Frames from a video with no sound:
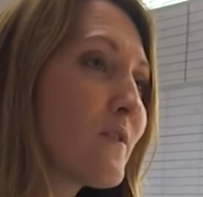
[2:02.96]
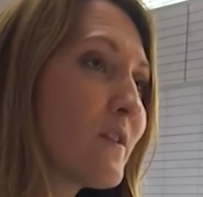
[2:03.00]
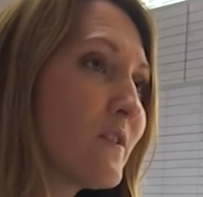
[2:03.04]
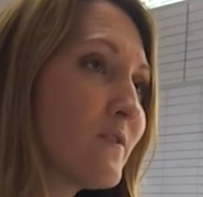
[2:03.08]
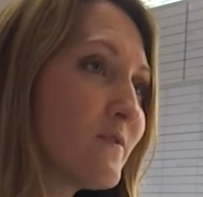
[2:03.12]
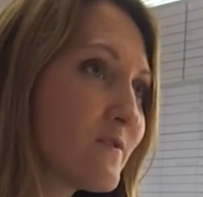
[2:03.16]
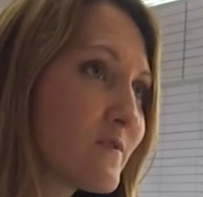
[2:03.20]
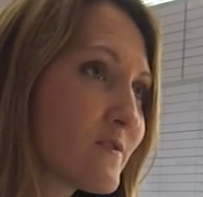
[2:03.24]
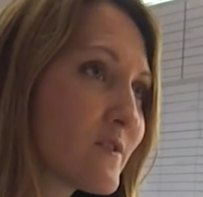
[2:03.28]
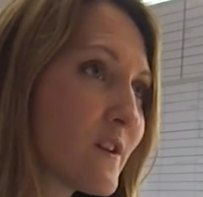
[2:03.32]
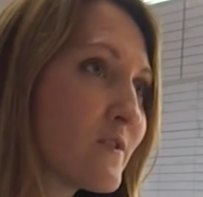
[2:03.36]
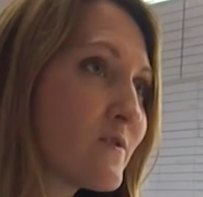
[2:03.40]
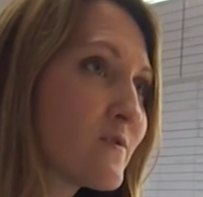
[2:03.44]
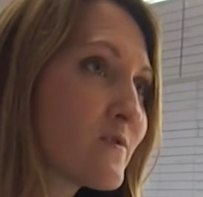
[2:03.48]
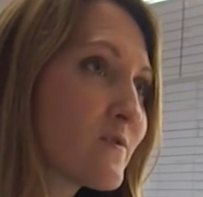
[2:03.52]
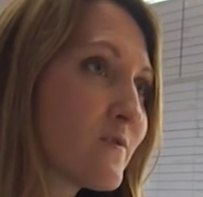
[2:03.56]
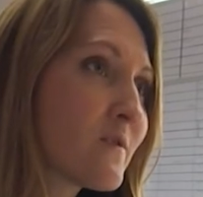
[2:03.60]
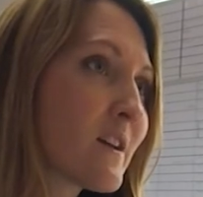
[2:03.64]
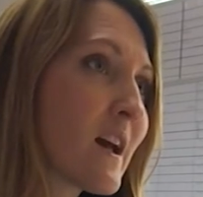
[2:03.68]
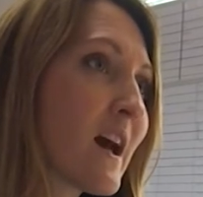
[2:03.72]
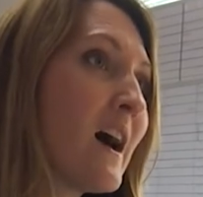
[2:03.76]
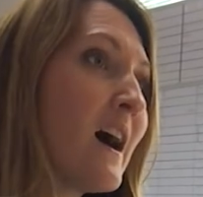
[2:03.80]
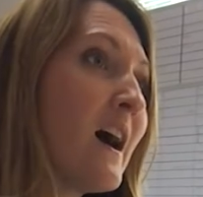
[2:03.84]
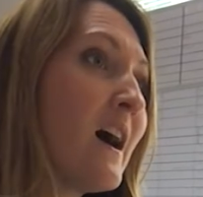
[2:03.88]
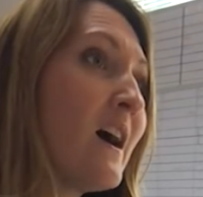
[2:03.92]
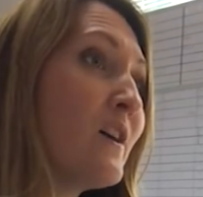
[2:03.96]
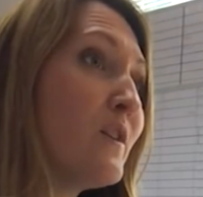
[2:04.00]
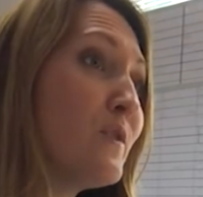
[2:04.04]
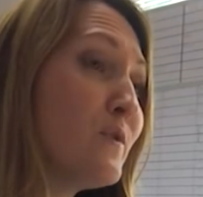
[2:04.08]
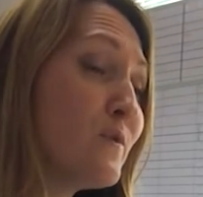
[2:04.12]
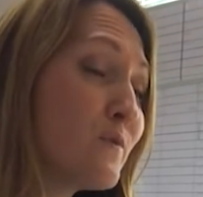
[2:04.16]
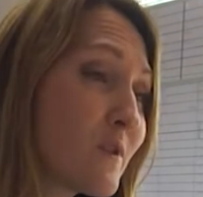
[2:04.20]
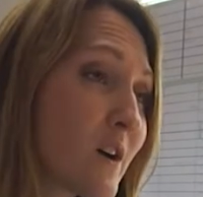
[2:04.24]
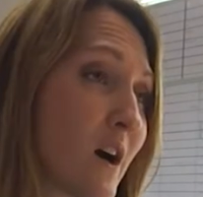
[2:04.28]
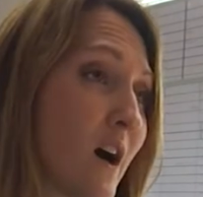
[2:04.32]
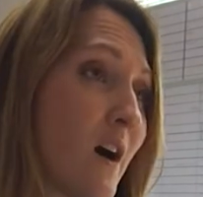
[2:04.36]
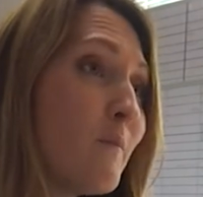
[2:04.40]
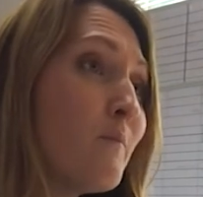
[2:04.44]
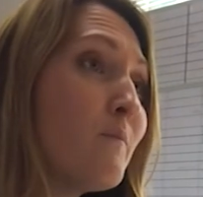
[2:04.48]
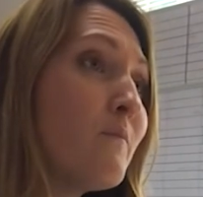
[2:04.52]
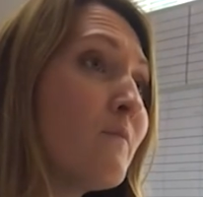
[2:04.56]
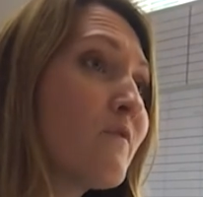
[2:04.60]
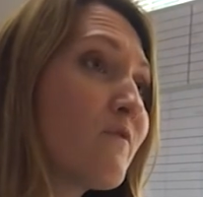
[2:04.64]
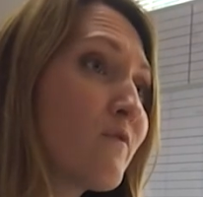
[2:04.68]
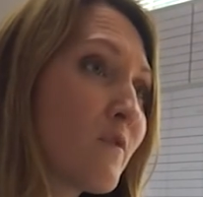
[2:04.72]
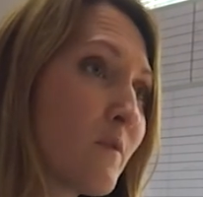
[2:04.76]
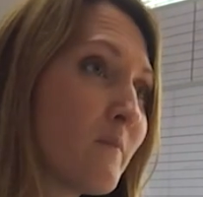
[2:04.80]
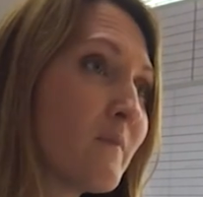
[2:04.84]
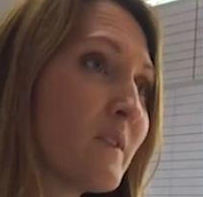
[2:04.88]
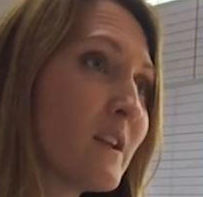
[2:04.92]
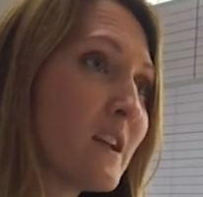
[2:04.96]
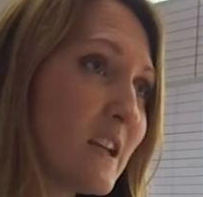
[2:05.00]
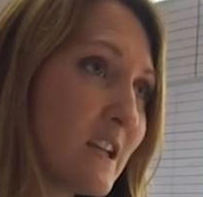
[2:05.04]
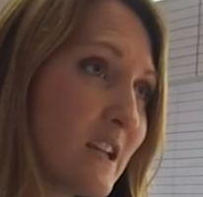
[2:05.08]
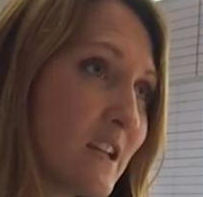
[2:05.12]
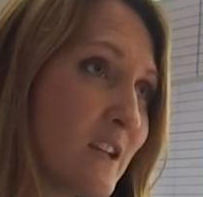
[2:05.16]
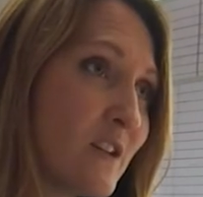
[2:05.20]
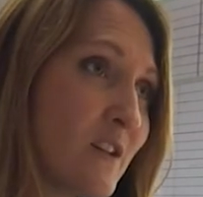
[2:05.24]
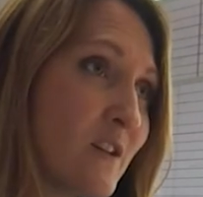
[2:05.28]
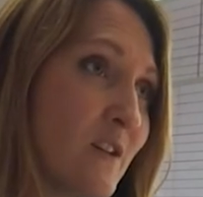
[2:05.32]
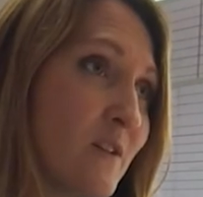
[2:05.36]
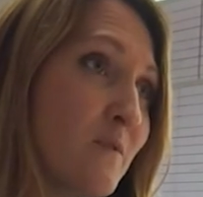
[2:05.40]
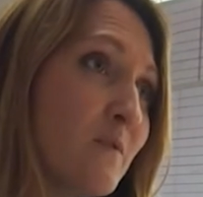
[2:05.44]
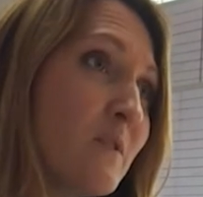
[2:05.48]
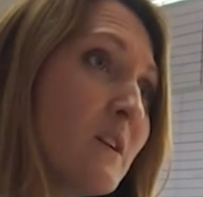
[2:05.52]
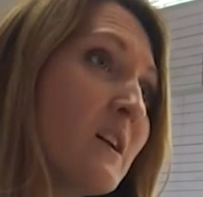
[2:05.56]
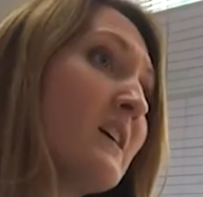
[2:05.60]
and social care who come from the EU.